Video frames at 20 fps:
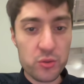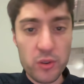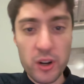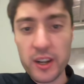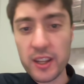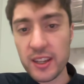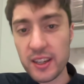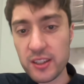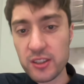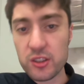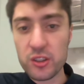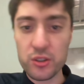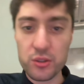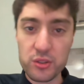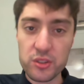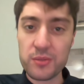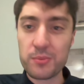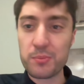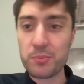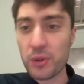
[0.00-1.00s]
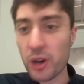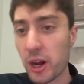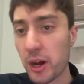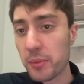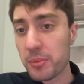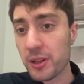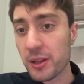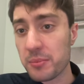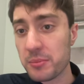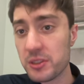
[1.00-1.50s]
running into some
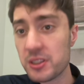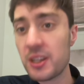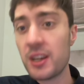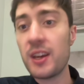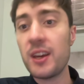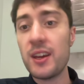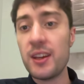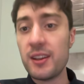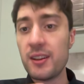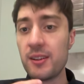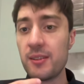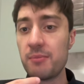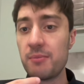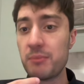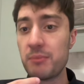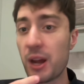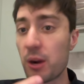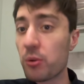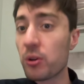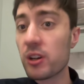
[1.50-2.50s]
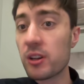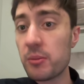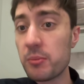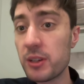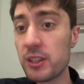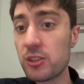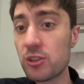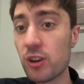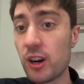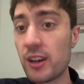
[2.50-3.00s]
problems. Now we're going to
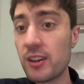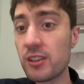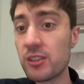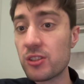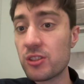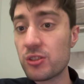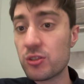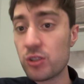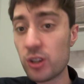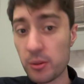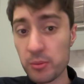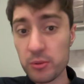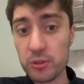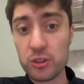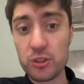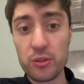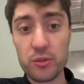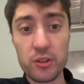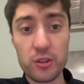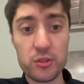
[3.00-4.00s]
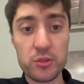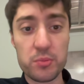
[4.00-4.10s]
be trying to troubleshoot those